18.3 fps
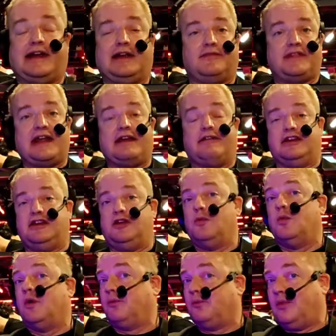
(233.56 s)
out there and
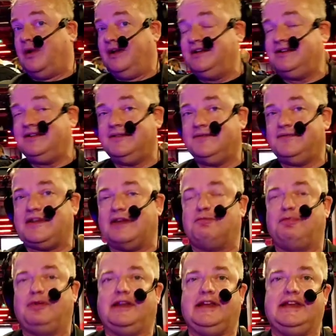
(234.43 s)
you want one,
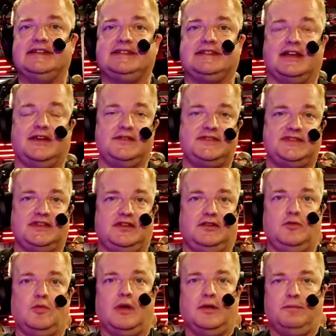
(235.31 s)
then please go
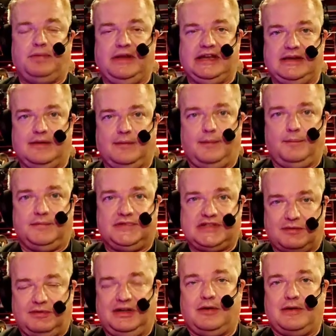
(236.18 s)
to
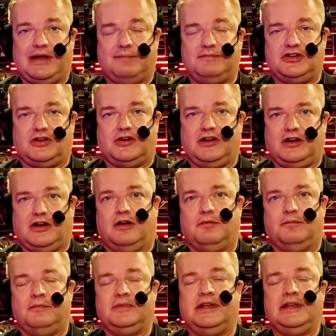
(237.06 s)

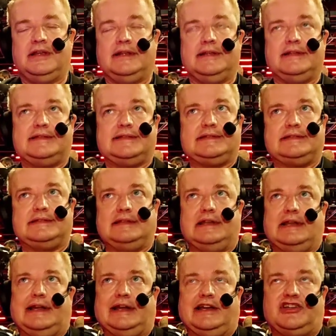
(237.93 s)
onepwm.com
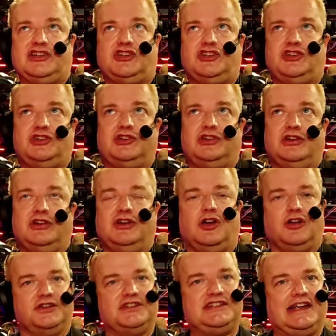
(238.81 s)
slash
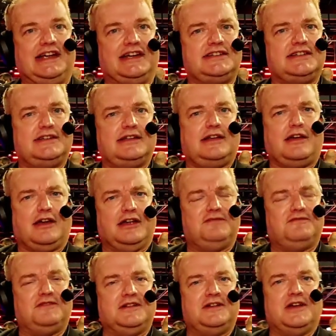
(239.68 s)
contact
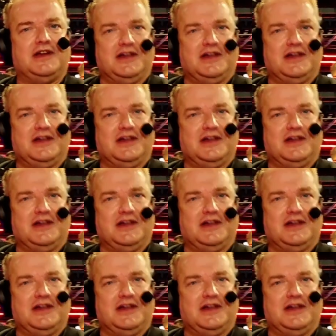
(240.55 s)
hyphen